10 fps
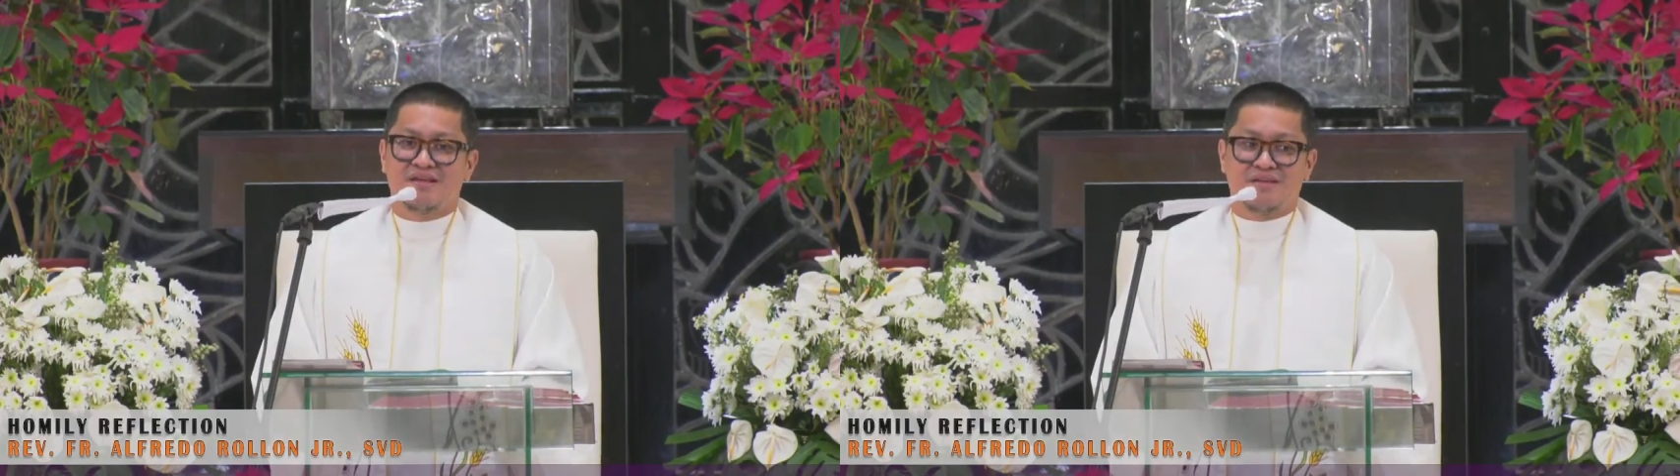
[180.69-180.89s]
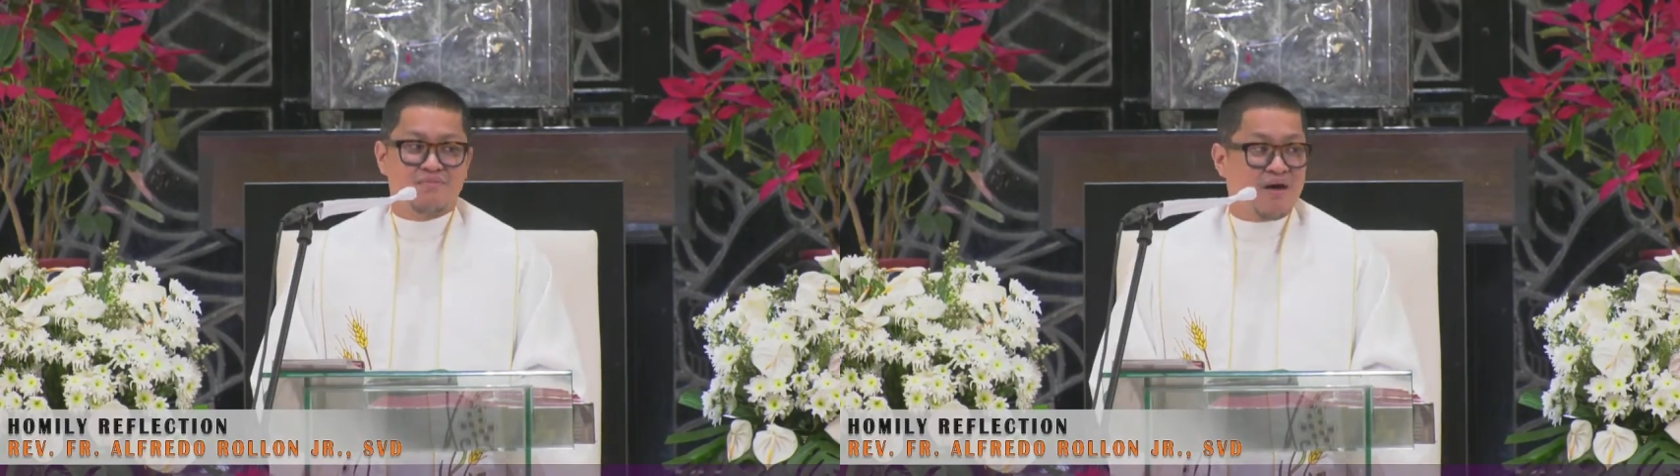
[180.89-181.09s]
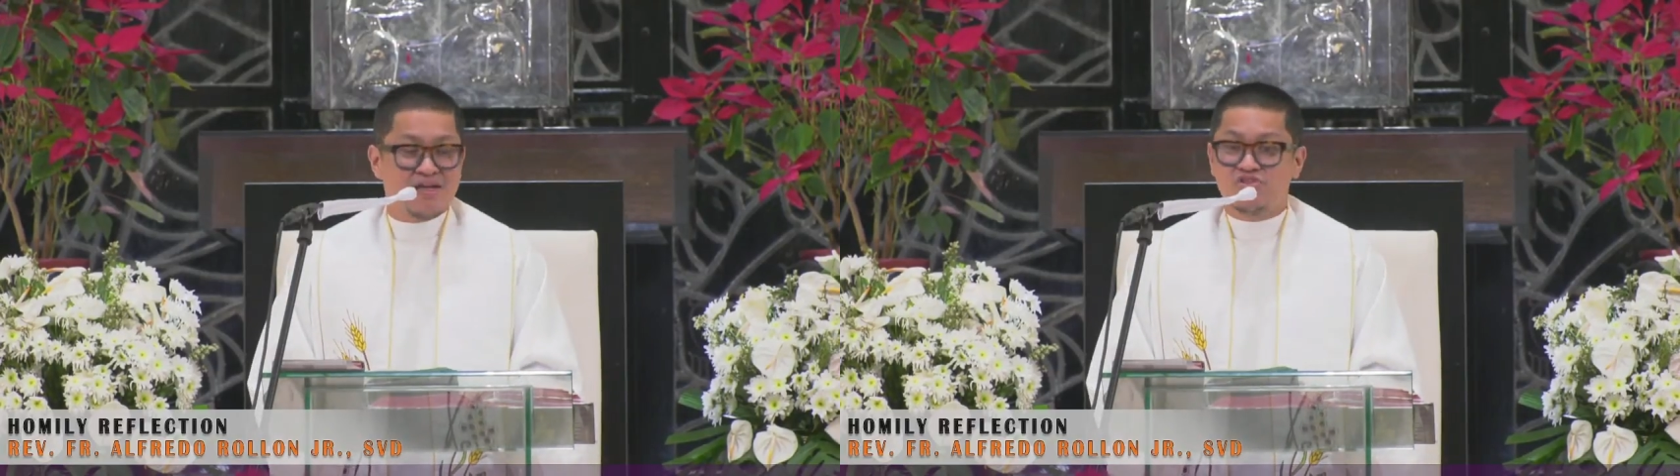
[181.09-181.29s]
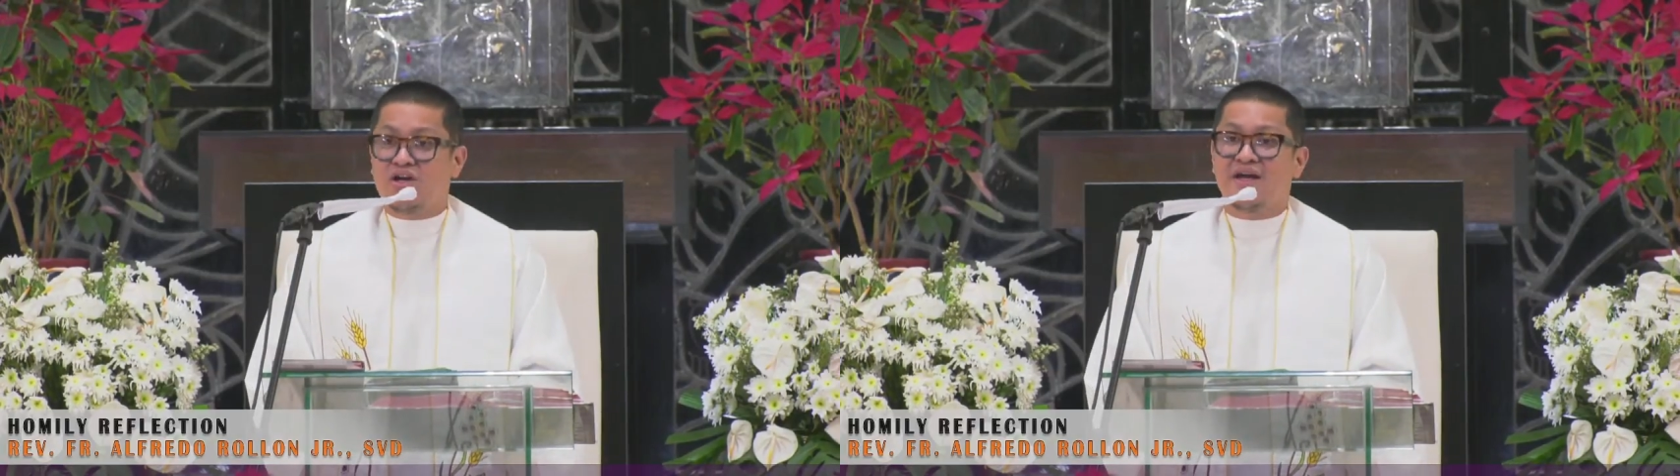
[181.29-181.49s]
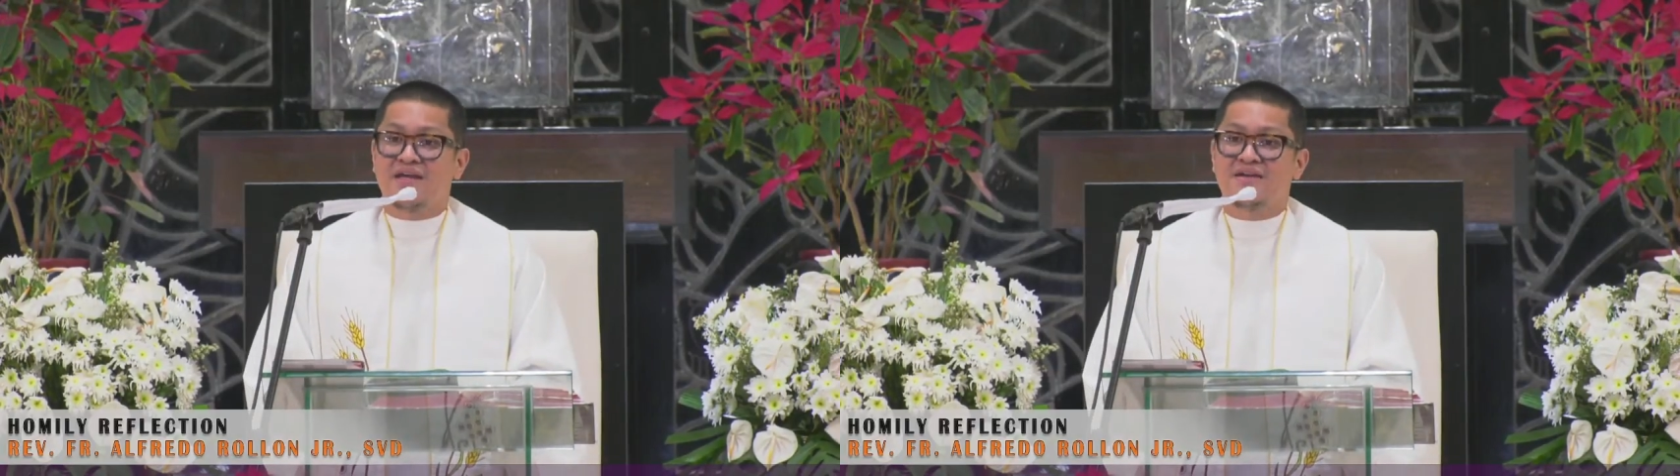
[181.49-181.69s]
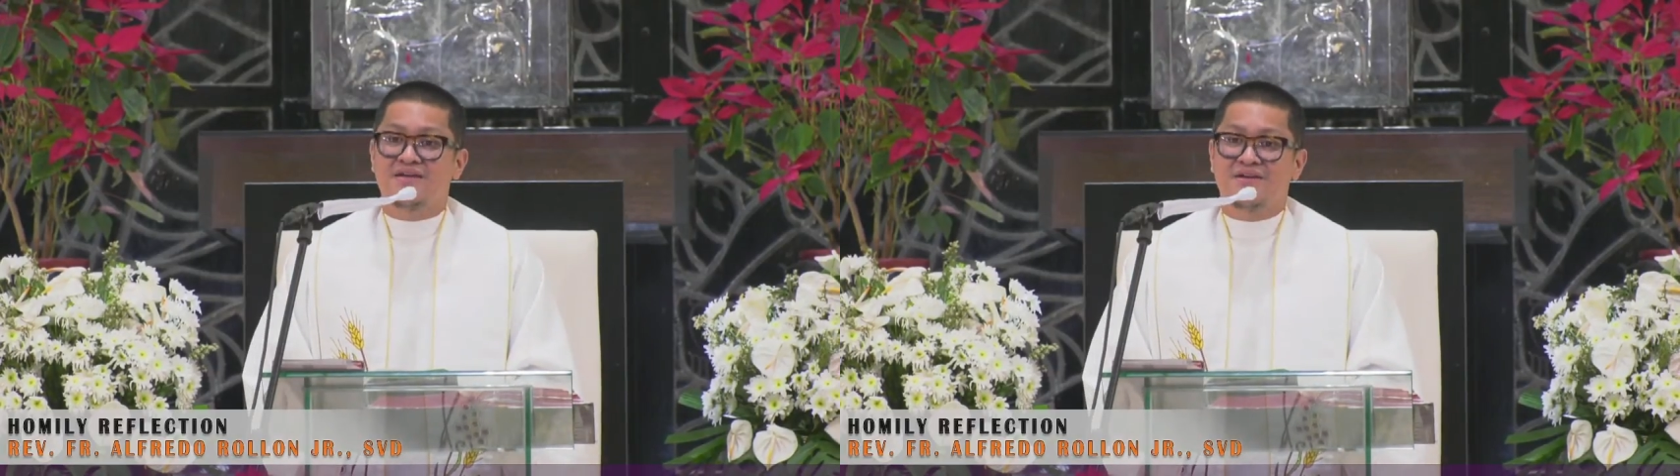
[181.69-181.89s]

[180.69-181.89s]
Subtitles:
the Magi,